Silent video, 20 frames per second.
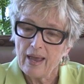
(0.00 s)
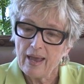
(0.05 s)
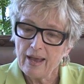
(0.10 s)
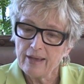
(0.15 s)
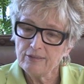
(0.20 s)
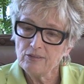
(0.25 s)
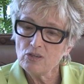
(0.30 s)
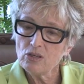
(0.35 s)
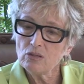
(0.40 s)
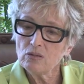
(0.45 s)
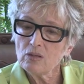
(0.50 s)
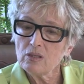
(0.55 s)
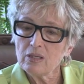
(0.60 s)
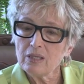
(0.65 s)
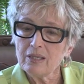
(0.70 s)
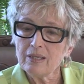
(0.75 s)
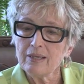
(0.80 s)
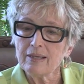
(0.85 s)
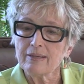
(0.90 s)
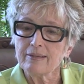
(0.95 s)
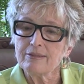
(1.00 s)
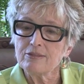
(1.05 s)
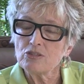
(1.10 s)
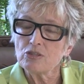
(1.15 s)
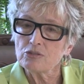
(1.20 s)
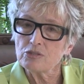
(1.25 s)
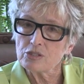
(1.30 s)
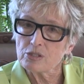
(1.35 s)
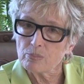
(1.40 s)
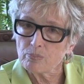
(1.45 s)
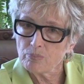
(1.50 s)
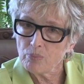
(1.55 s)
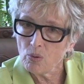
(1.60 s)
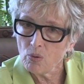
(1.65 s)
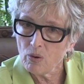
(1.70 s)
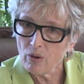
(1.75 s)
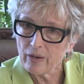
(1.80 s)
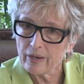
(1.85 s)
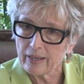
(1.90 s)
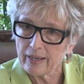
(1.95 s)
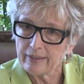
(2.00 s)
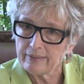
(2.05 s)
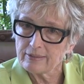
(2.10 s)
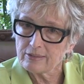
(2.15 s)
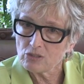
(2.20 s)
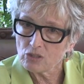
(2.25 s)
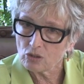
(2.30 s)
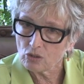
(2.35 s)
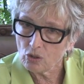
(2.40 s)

and no yin to support it, to